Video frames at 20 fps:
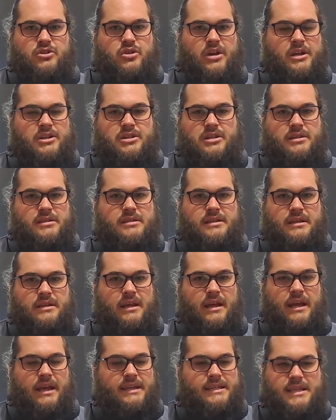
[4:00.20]
traction's
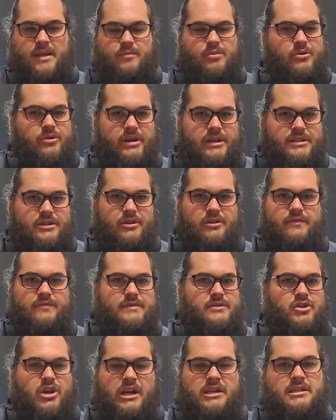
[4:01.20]
exemplary. So if
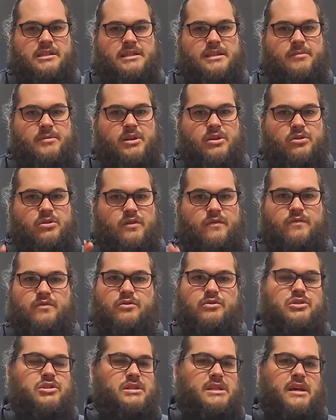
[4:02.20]
traction's something you're looking for,
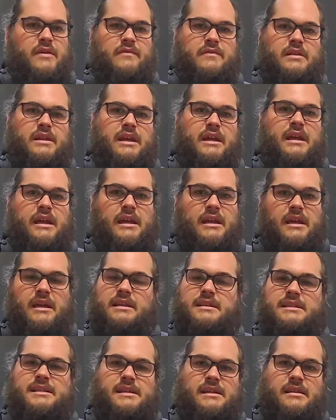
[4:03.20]
you should definitely
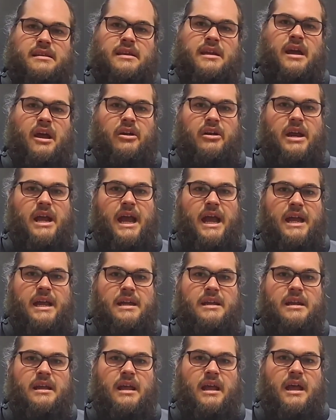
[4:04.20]
consider the Curry 8.